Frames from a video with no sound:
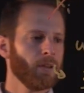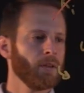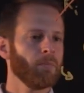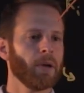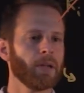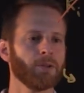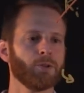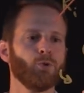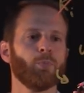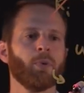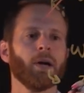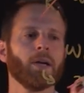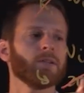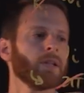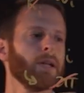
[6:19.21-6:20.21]
my 2
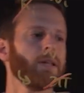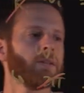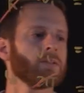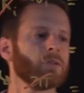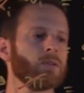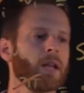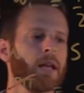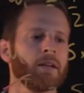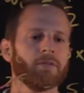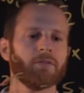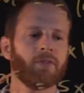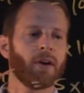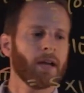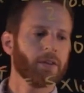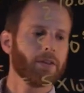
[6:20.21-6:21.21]
pi's cancel, and I can
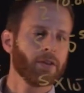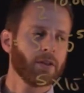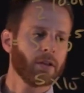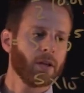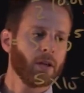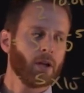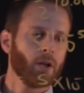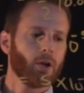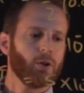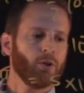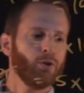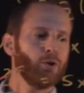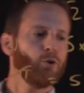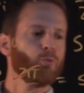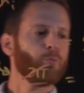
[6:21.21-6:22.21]
find the
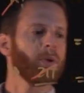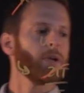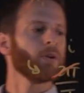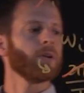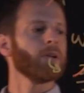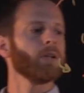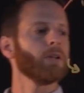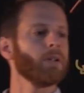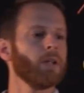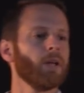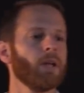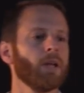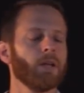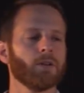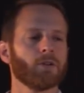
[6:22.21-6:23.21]
new period
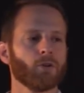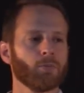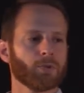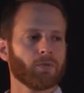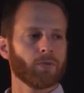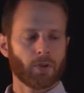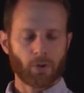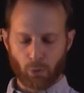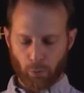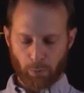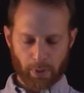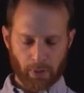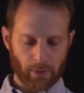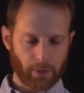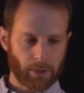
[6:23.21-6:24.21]
in terms of the old
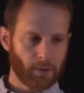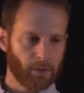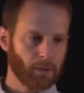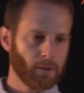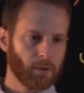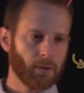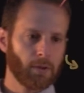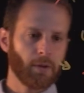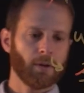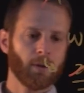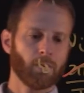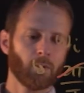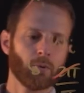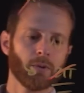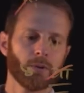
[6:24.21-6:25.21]
period. In
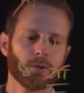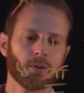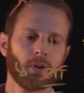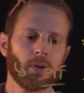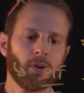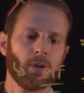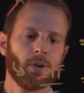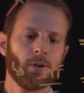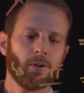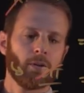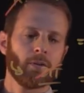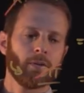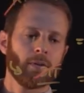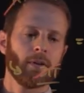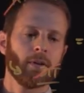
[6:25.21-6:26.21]
other words,
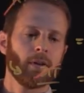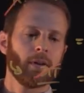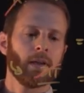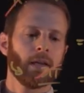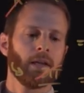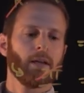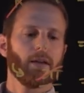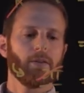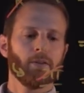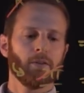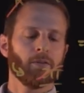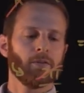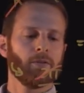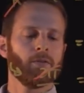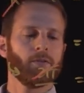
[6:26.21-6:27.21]
the
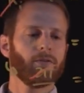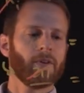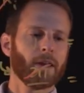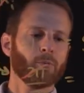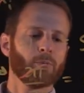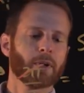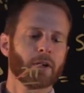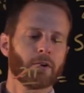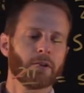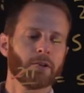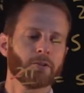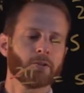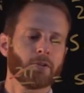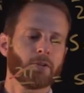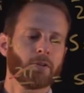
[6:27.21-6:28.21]
final period
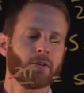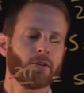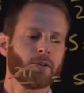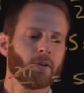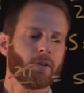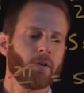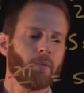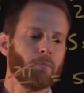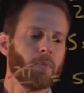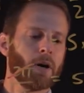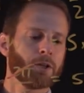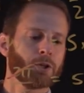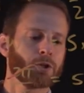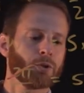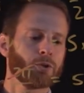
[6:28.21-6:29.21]
is
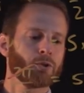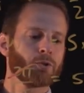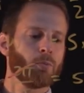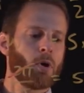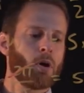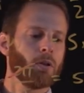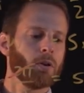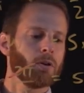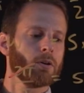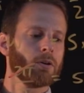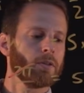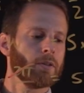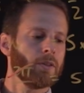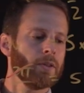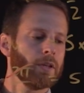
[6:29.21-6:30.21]
much smaller
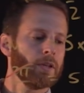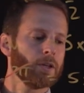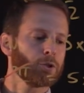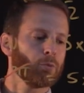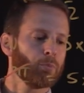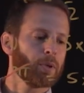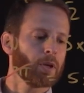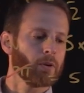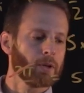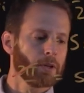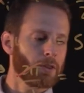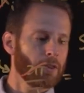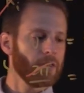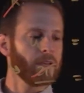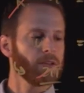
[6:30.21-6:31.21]
than the initial
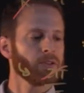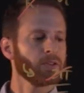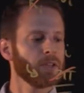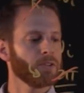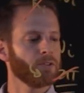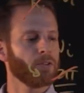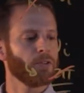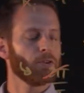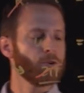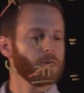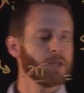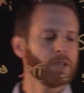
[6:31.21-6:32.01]
period. This is the 30